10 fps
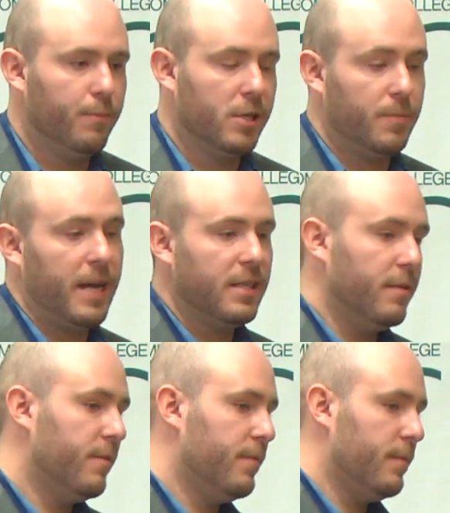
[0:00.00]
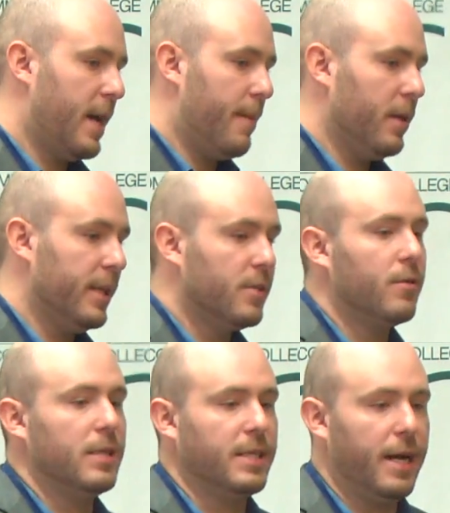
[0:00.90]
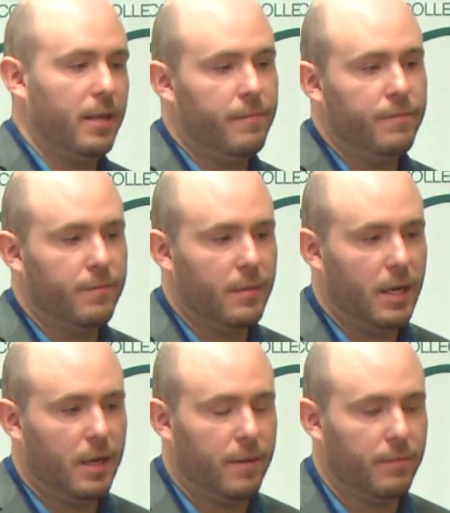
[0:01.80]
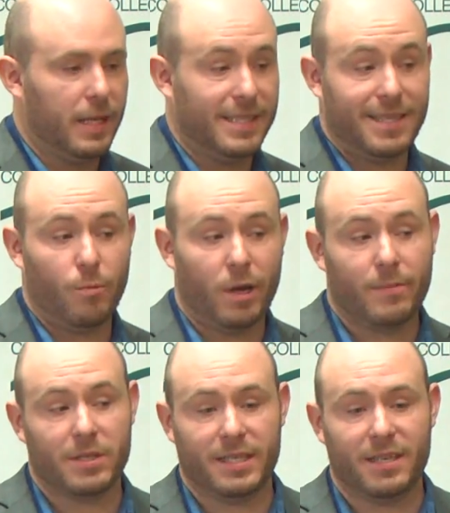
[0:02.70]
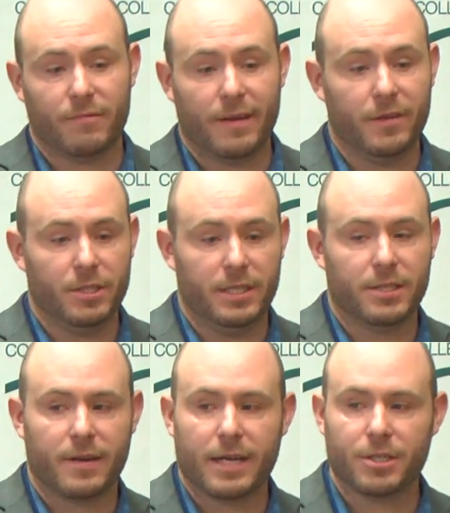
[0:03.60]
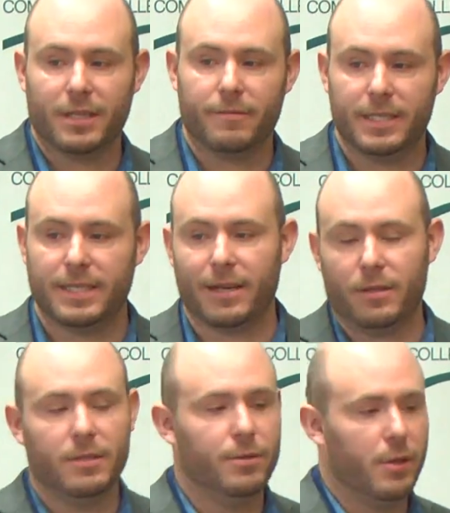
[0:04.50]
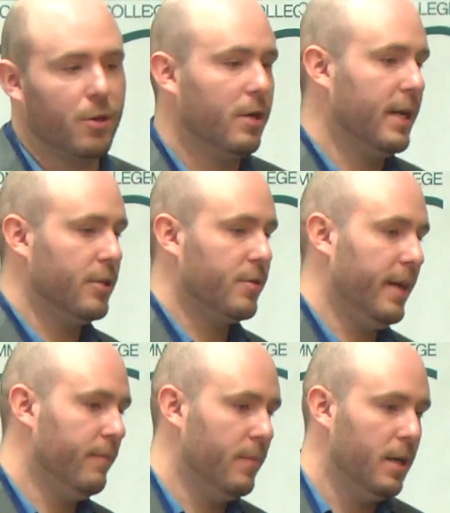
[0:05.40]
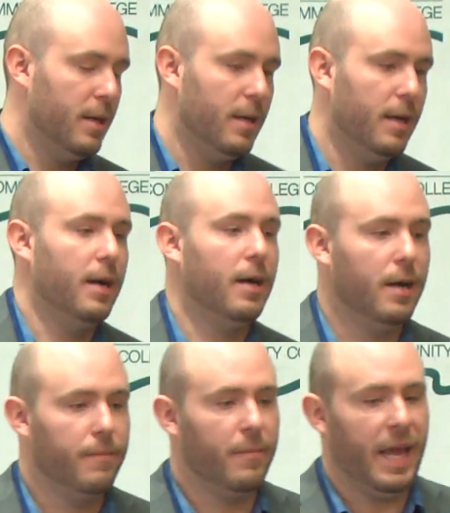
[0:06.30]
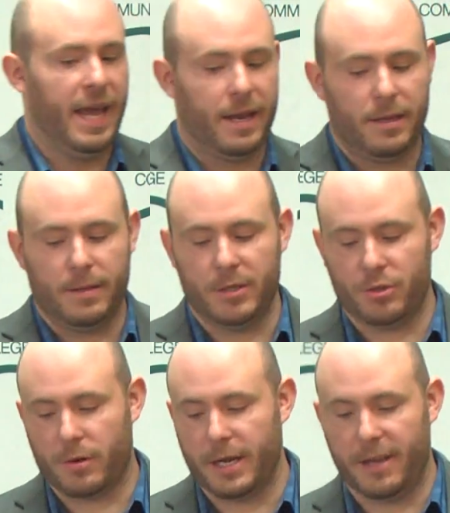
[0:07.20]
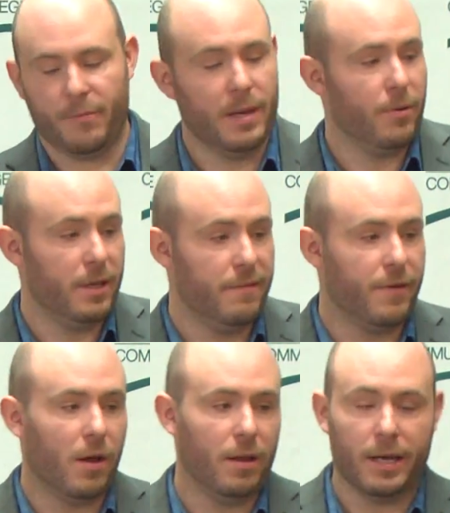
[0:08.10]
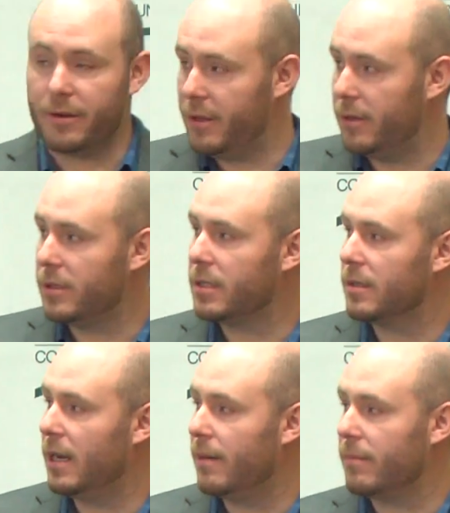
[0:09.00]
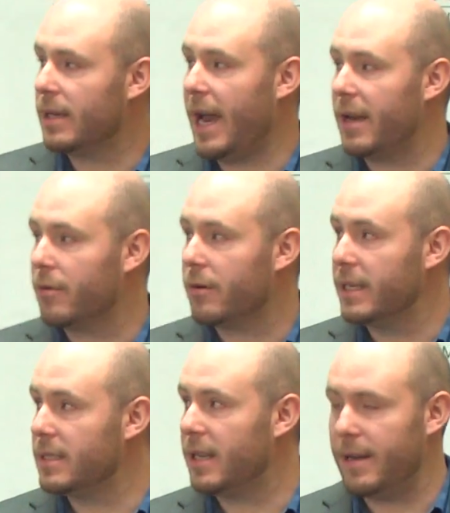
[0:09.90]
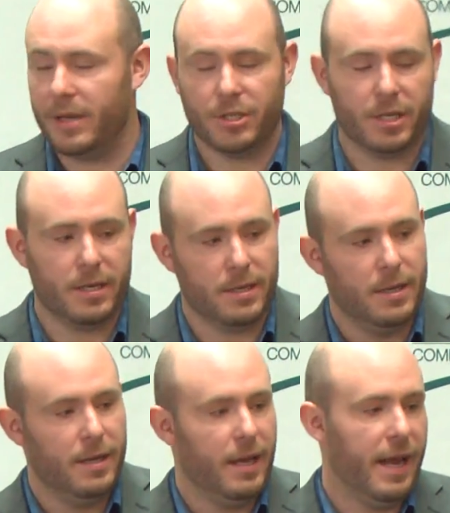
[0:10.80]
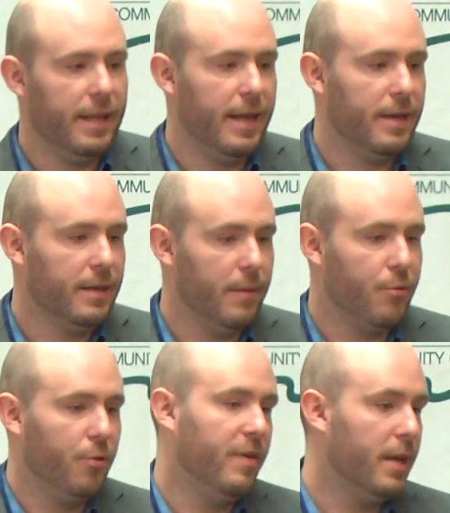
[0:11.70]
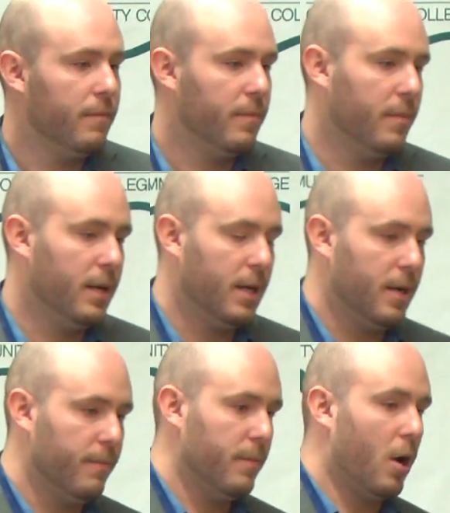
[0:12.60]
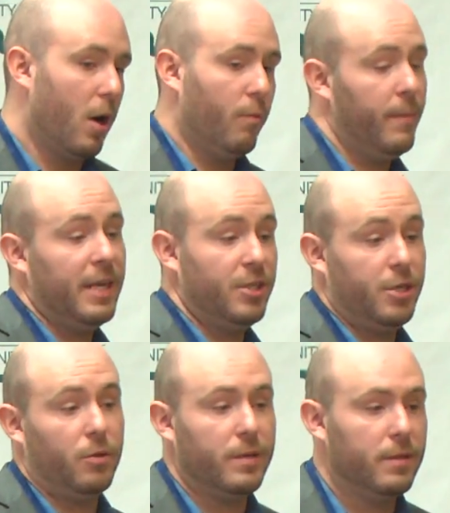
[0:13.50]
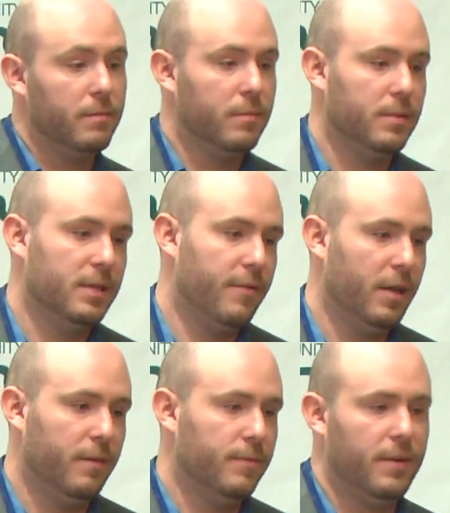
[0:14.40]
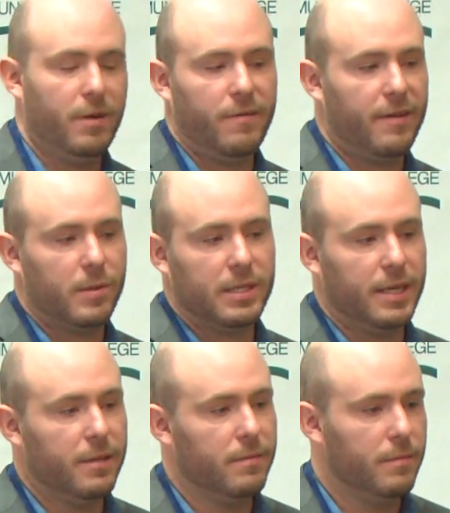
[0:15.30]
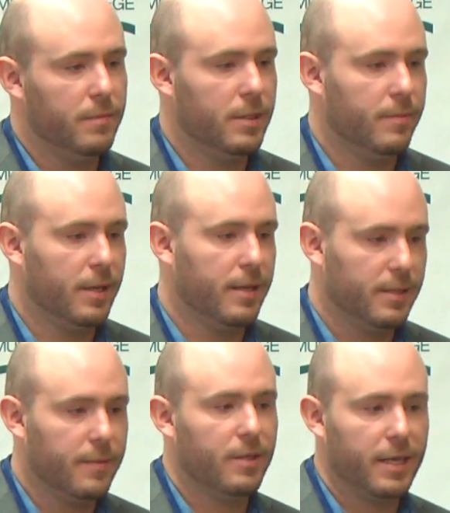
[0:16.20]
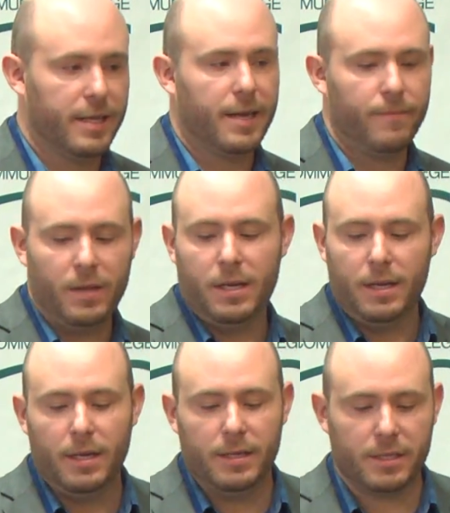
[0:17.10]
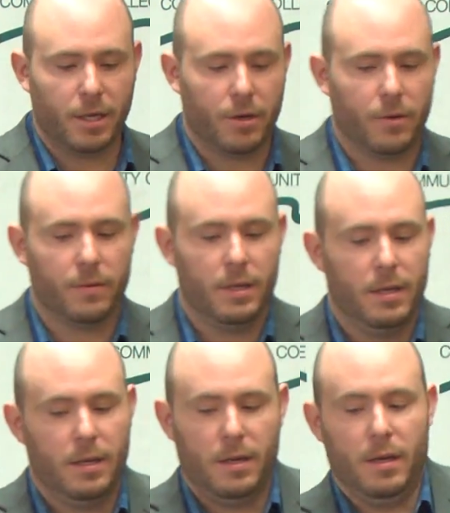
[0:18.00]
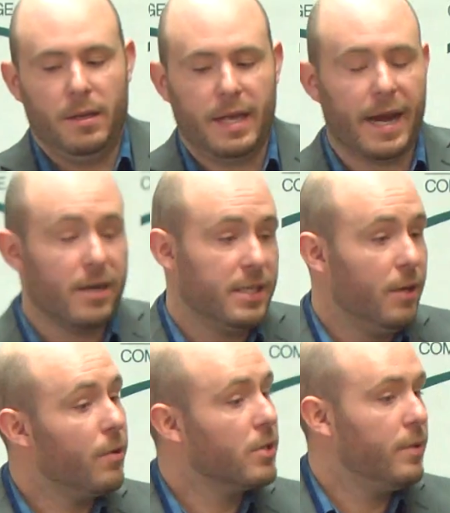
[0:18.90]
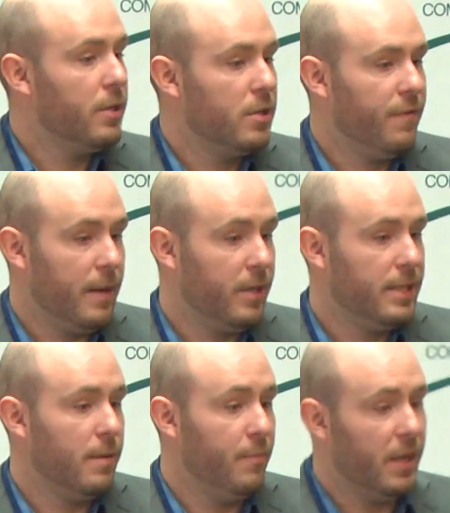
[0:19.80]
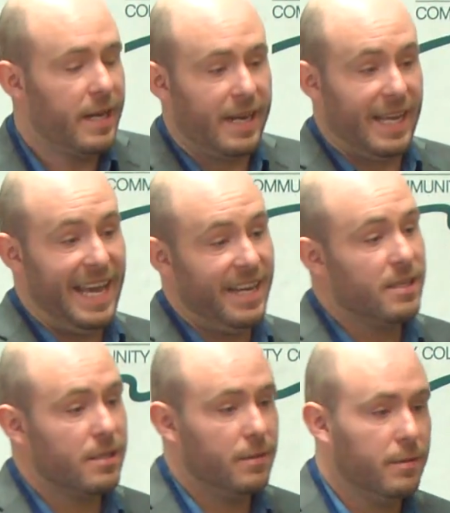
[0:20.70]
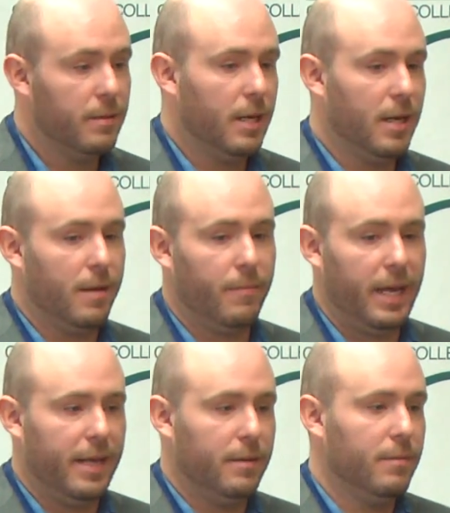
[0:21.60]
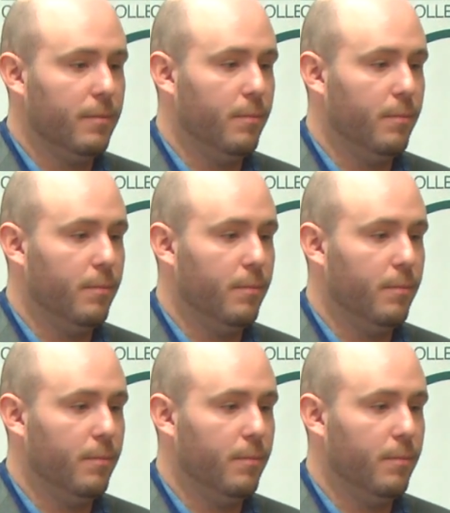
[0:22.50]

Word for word: prospective applicants for asylum. Um, less than one percent of refugees are actually resettled to a third country. Um, and the majority of people that fall under those um, categories that I mentioned and that can prove it um, are women and children, seventy, seventy-five percent, some, something like that. So the I R C works with those families to build out a case um, and,